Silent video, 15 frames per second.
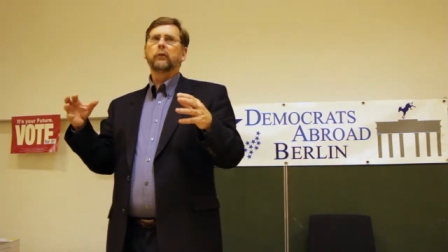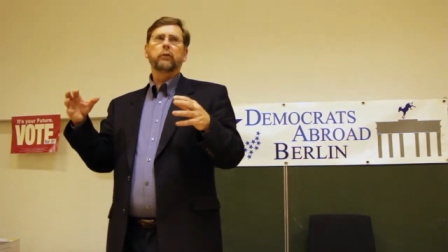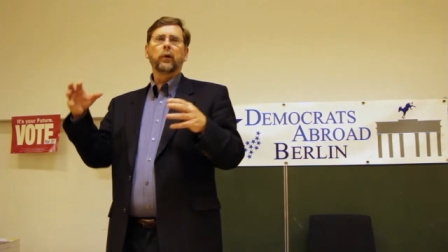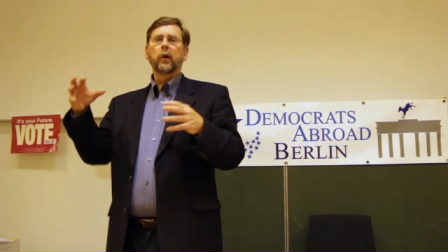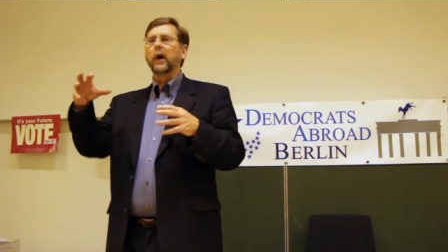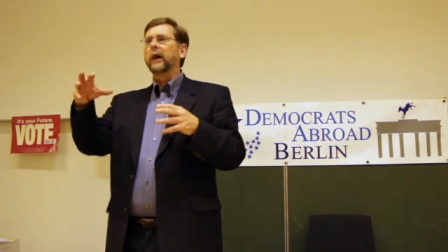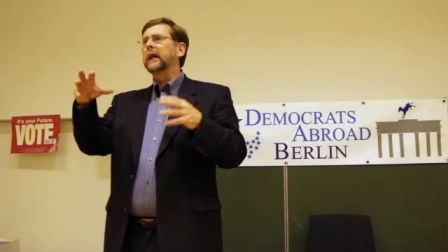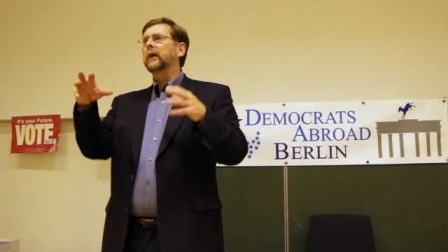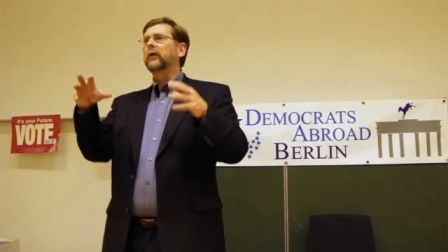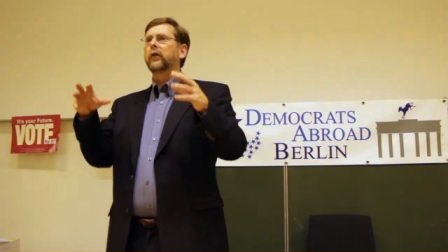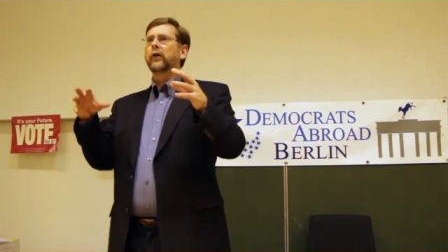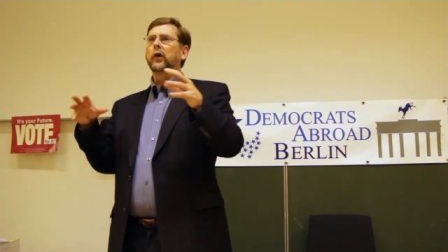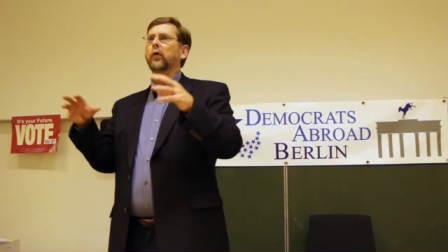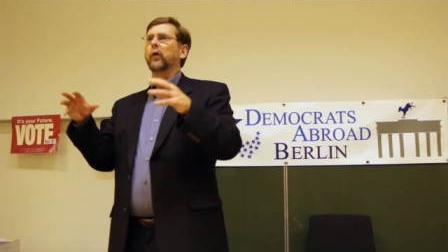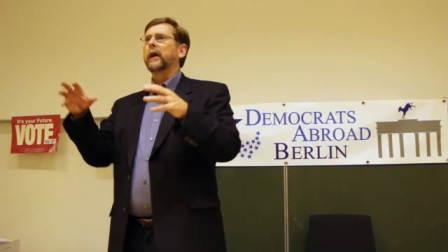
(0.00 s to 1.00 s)
plug into
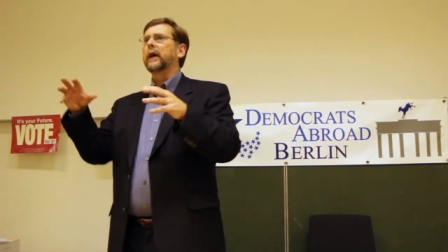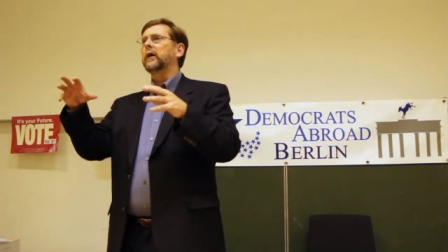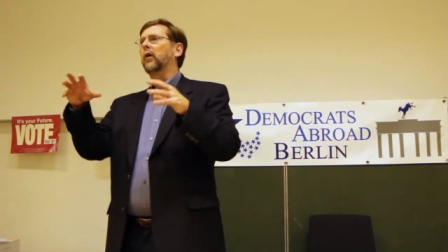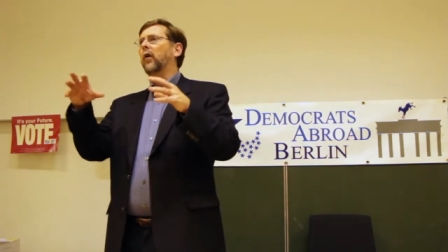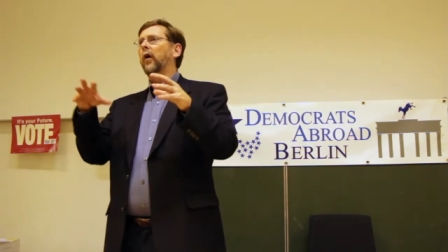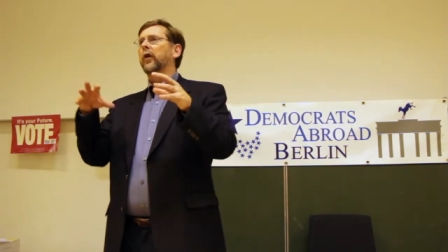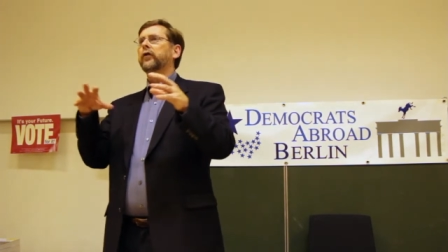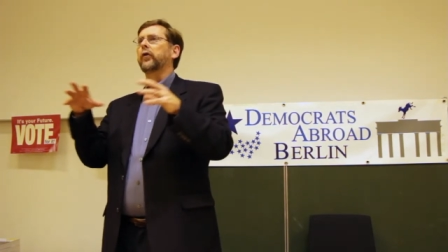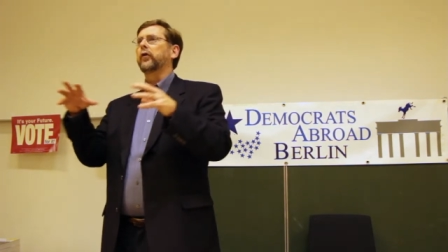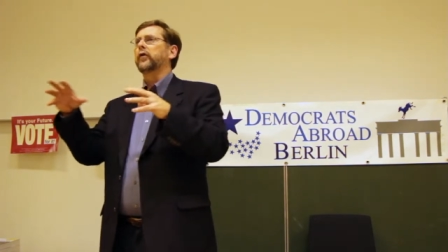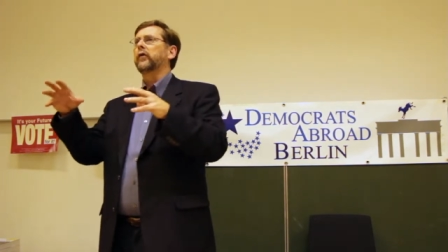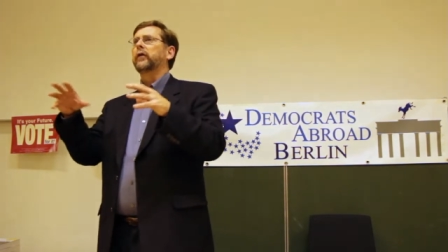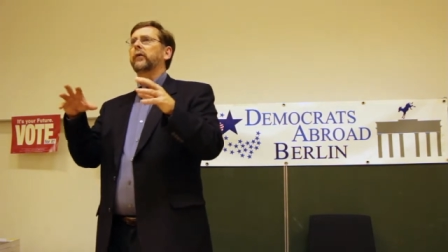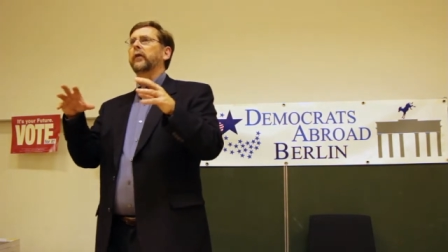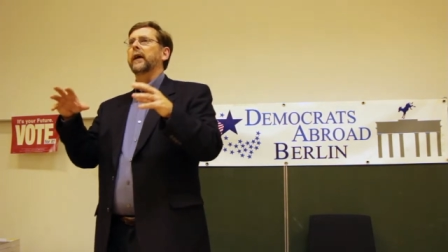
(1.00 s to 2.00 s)
the grid all sorts
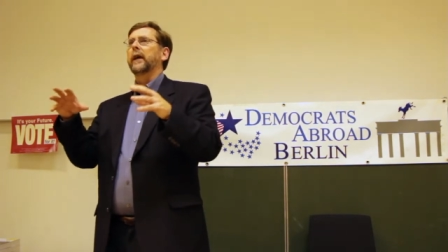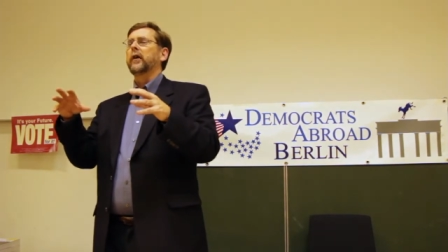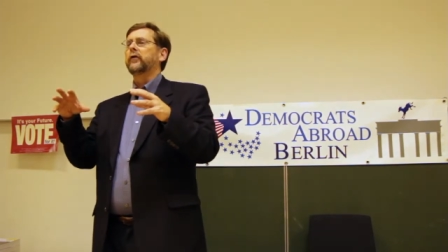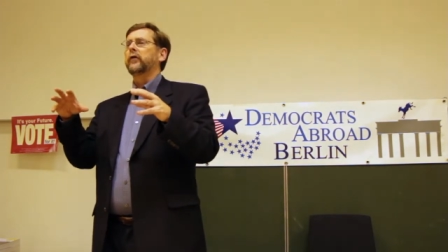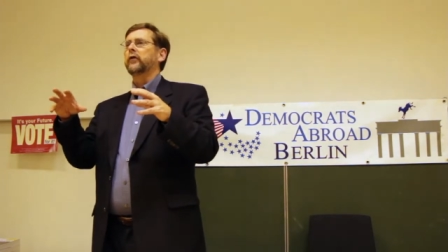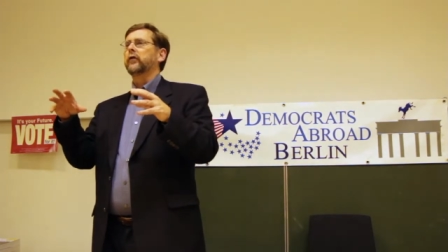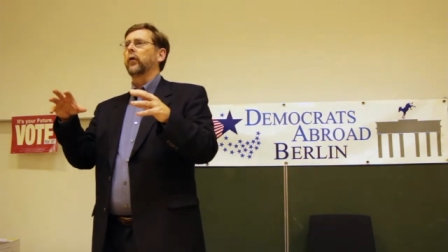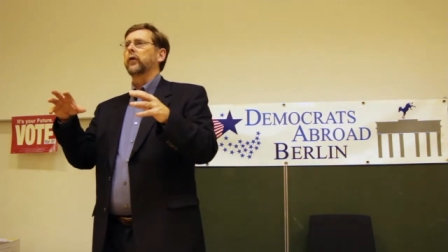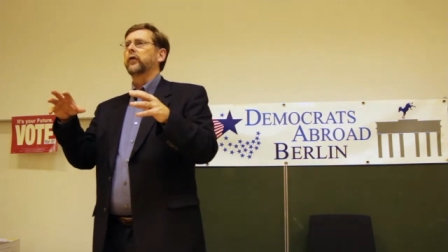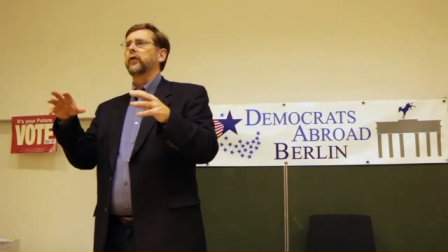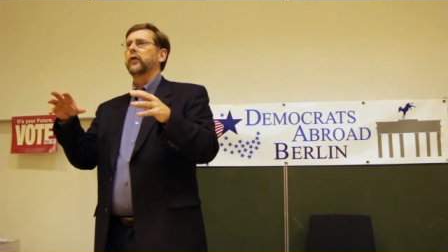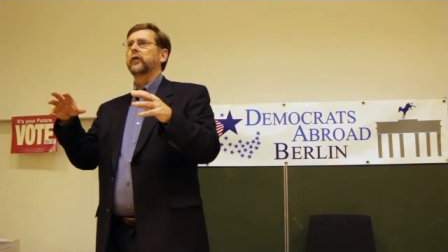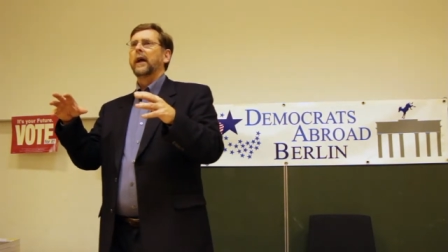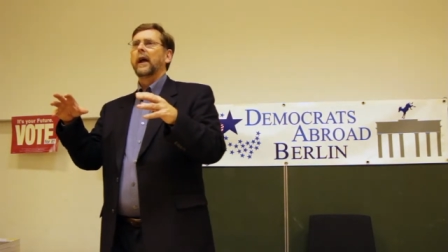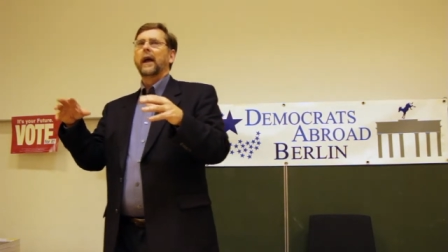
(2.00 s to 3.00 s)
of different energy sources,